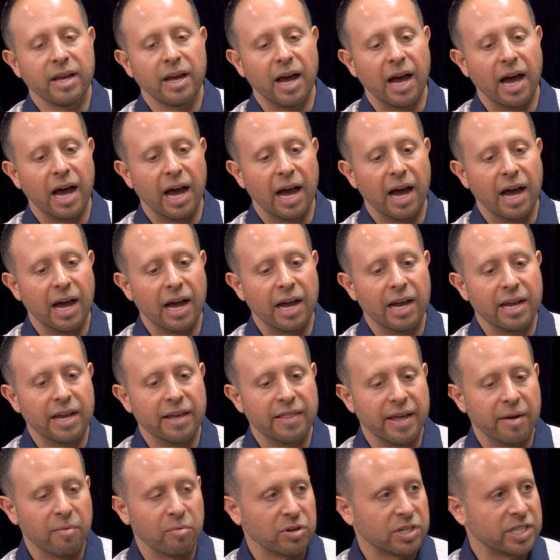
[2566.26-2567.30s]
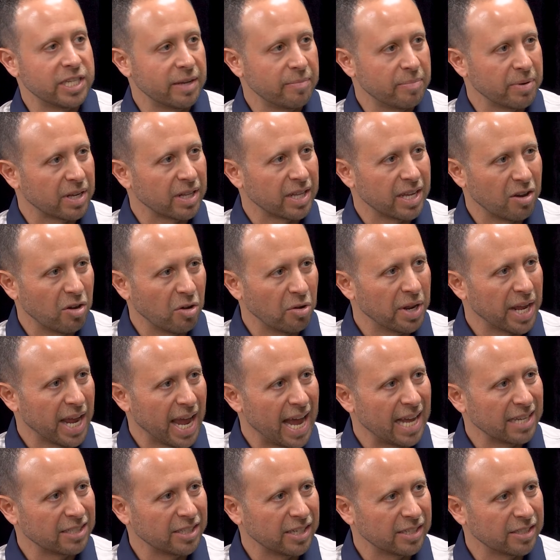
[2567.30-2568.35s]
And then we're typically holding
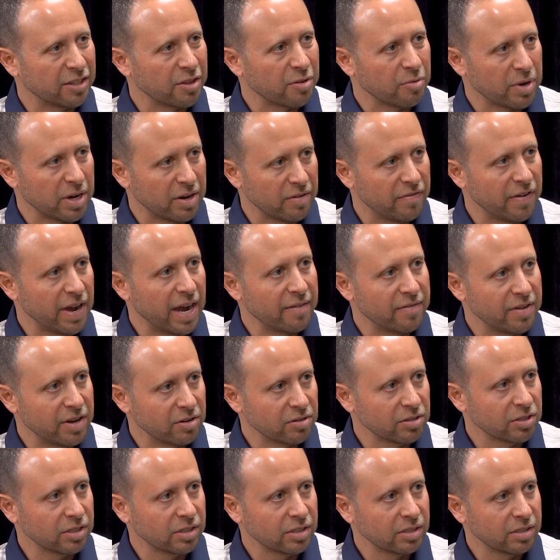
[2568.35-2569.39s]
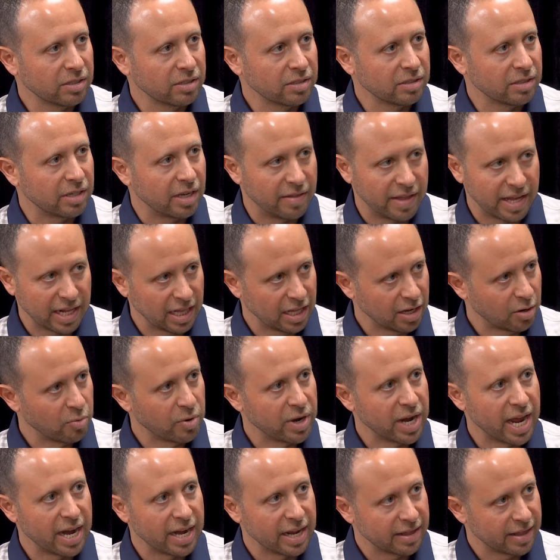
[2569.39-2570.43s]
assets 3 to 5 years and then
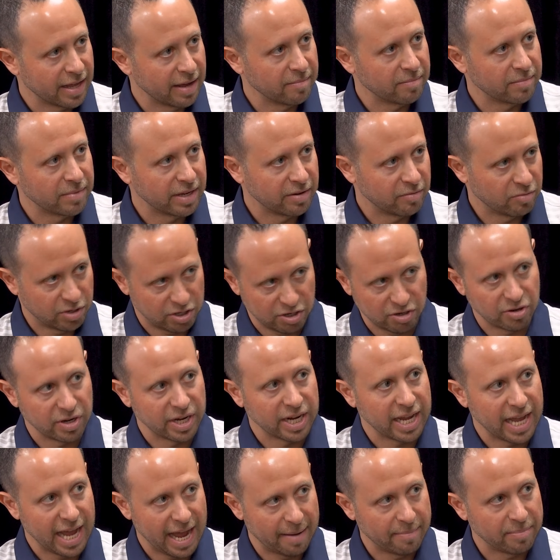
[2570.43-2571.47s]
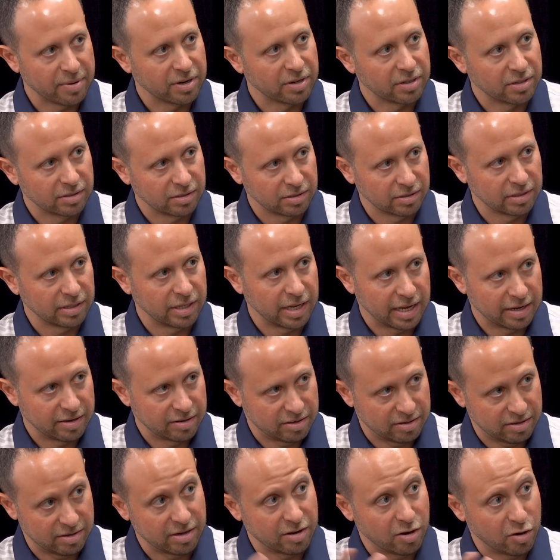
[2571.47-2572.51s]
liquidating them and returning capital and
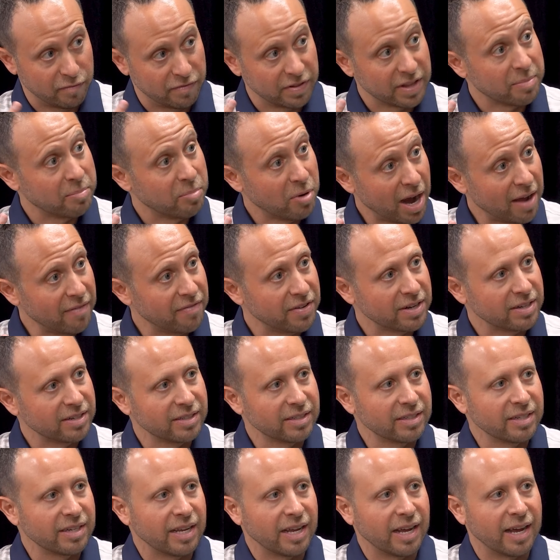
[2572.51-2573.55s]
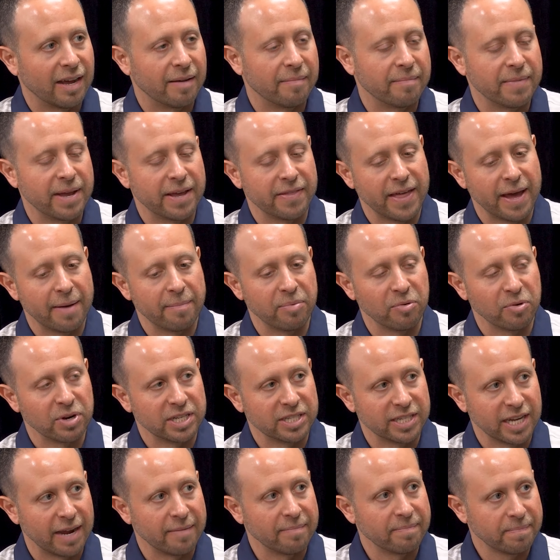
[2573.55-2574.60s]
hopefully profit at that point in
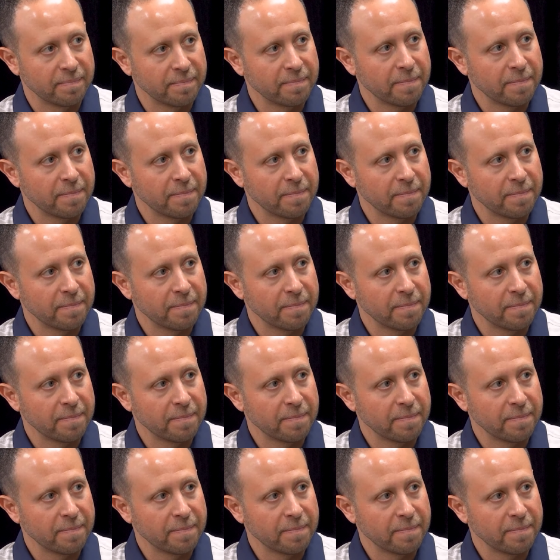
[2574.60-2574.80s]
time.